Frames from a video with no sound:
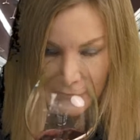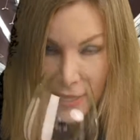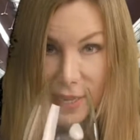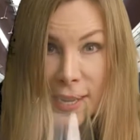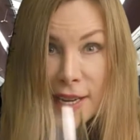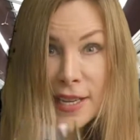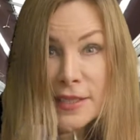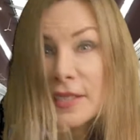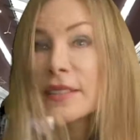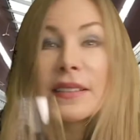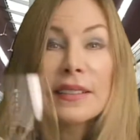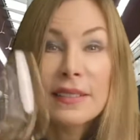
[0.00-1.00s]
And
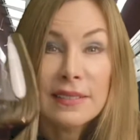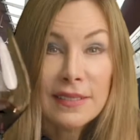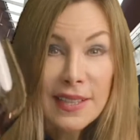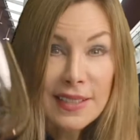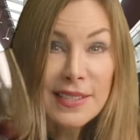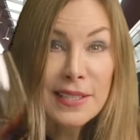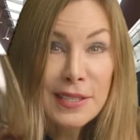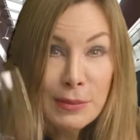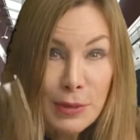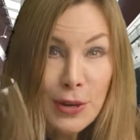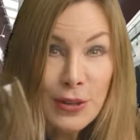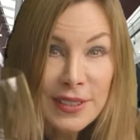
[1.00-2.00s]
lots of
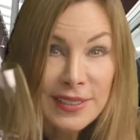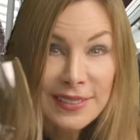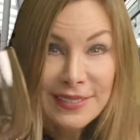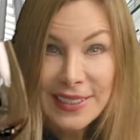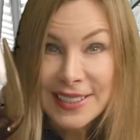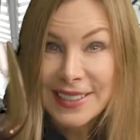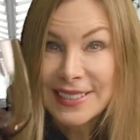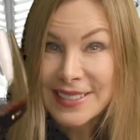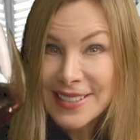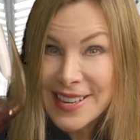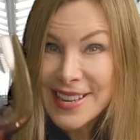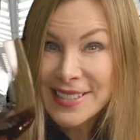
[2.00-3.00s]
smoke. I'm getting a
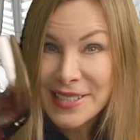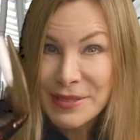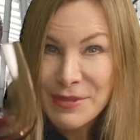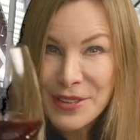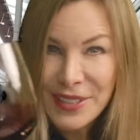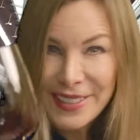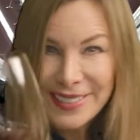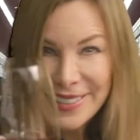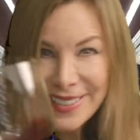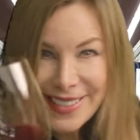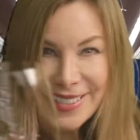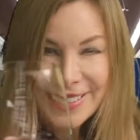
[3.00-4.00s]
lot of smoke on
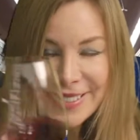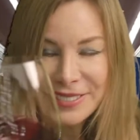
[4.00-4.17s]
this.